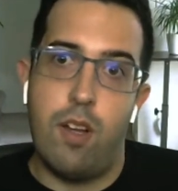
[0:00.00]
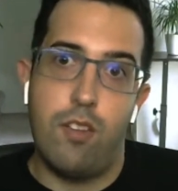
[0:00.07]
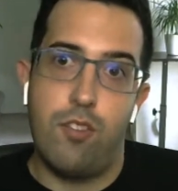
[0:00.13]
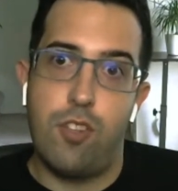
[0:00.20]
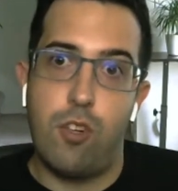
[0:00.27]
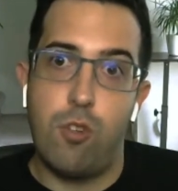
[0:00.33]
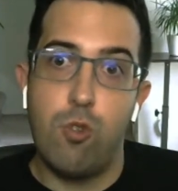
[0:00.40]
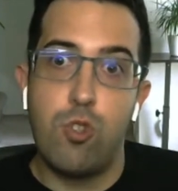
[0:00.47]

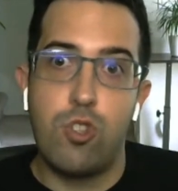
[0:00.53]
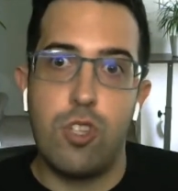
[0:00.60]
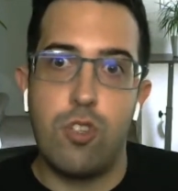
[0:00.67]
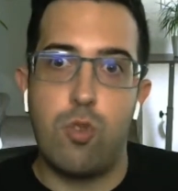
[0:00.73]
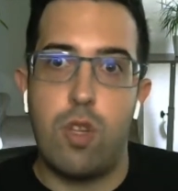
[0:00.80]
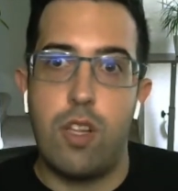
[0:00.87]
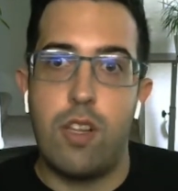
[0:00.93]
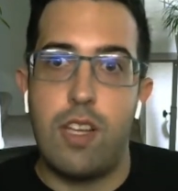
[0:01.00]

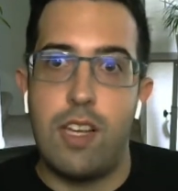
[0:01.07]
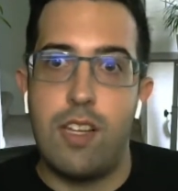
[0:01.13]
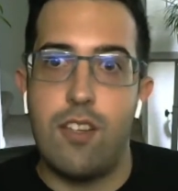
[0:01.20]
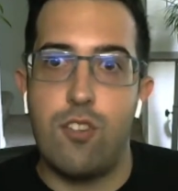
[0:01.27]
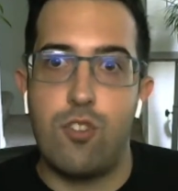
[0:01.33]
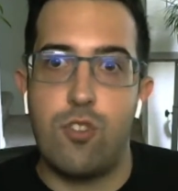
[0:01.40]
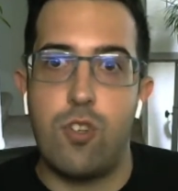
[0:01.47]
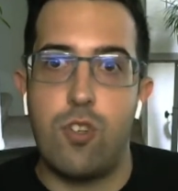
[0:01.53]
solutions within the
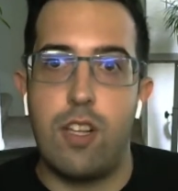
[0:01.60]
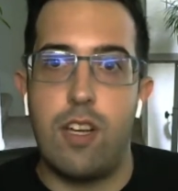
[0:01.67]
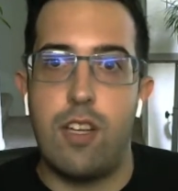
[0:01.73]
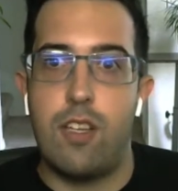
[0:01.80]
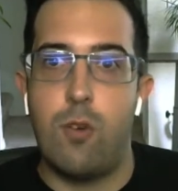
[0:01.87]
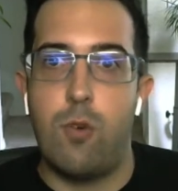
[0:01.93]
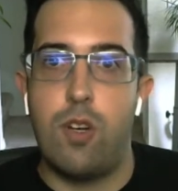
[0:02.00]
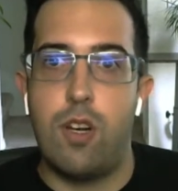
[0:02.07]
industry that
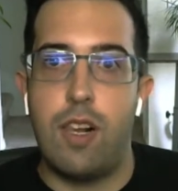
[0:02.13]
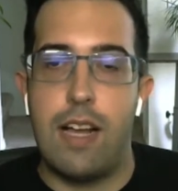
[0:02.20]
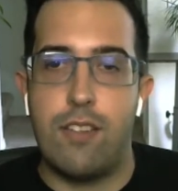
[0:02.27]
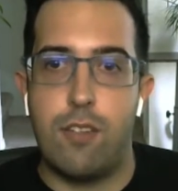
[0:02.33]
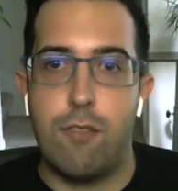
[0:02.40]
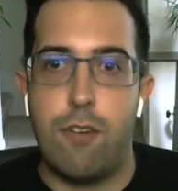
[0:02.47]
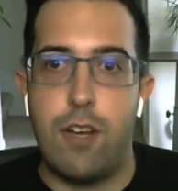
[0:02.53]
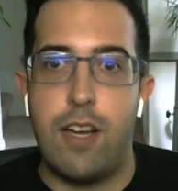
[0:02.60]
you would
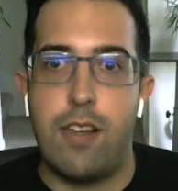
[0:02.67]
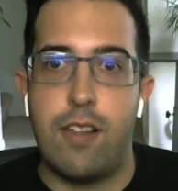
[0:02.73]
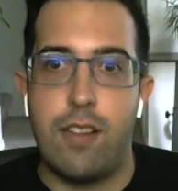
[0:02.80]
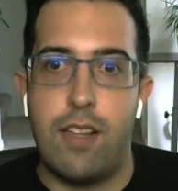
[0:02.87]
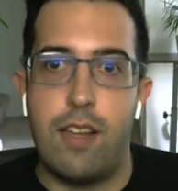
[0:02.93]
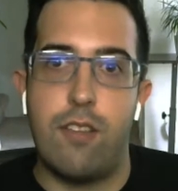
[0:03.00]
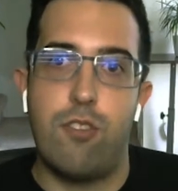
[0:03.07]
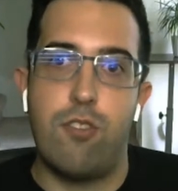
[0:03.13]
classify
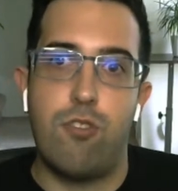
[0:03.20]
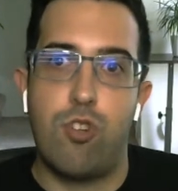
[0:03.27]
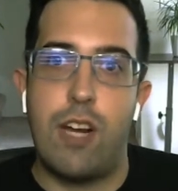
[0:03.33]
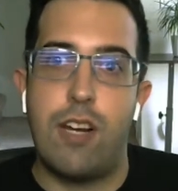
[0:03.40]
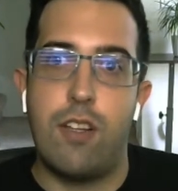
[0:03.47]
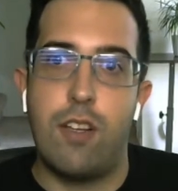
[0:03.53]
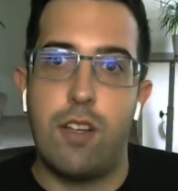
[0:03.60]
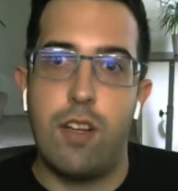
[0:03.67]
that
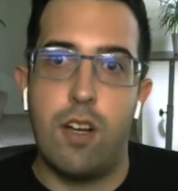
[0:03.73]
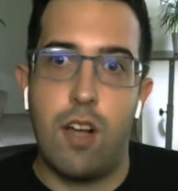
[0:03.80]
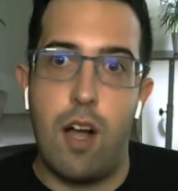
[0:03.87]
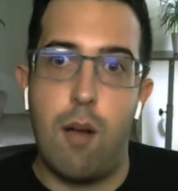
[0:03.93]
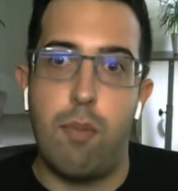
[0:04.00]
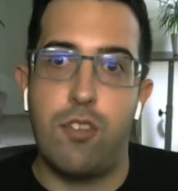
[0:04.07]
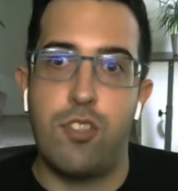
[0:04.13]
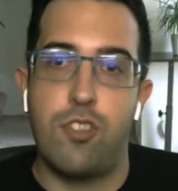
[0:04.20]
try to
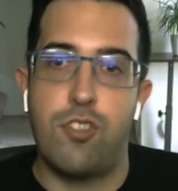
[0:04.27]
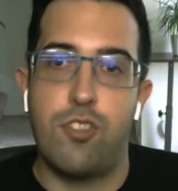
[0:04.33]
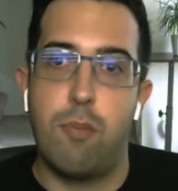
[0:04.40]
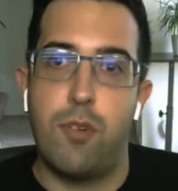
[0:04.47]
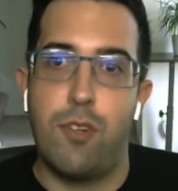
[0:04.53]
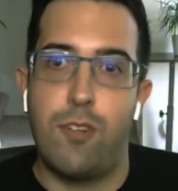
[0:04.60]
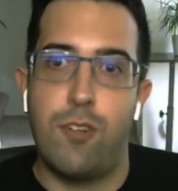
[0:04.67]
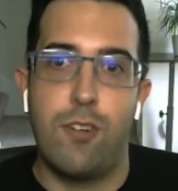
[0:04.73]
accomplish a
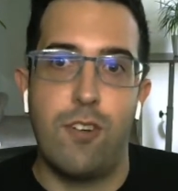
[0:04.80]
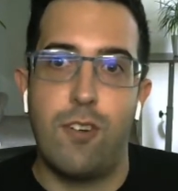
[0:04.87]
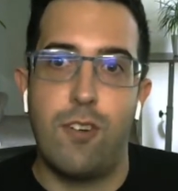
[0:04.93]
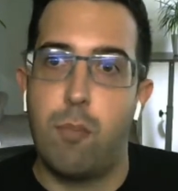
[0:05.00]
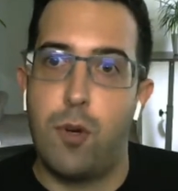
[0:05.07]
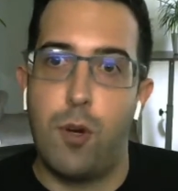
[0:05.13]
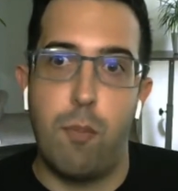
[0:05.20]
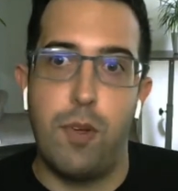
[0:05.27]
similar
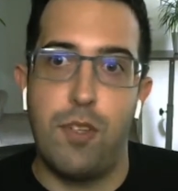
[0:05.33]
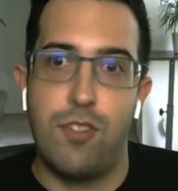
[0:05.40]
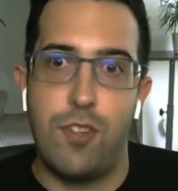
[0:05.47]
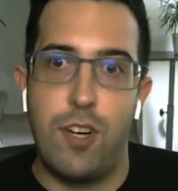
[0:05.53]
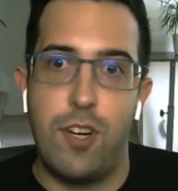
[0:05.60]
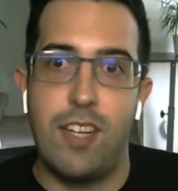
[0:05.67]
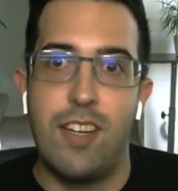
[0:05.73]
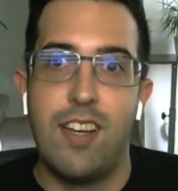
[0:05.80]
purpose,
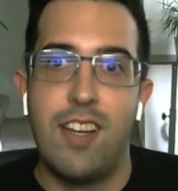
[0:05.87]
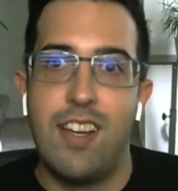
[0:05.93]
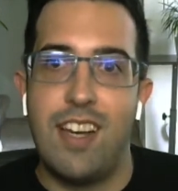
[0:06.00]
right?